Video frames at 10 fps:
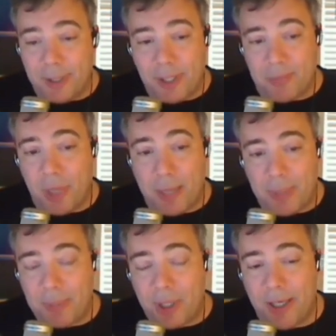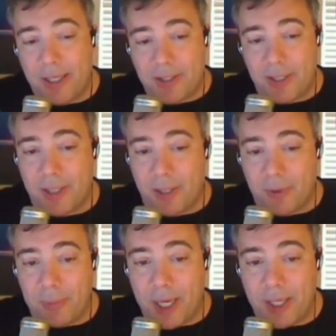You know, it doesn't pop up constant
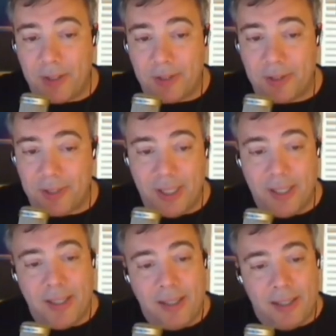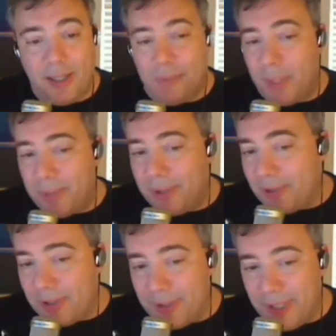little reminders and little
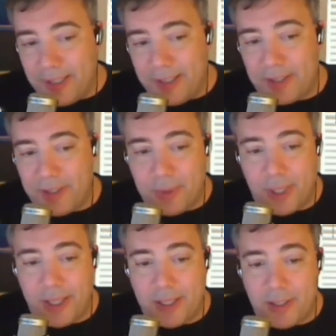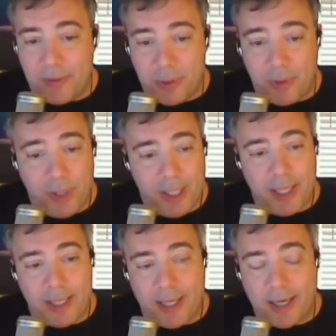bubbles, and and it doesn't do any of that stuff. So I
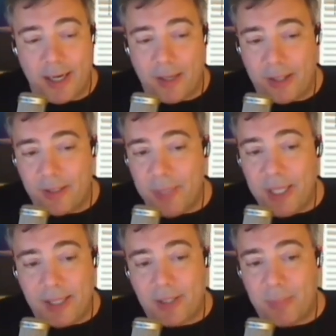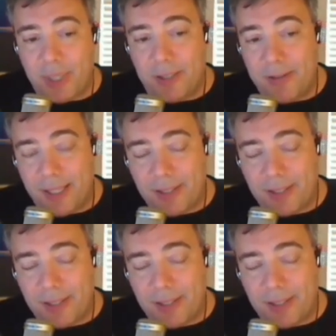really like that kind of thing. To me, that's the big.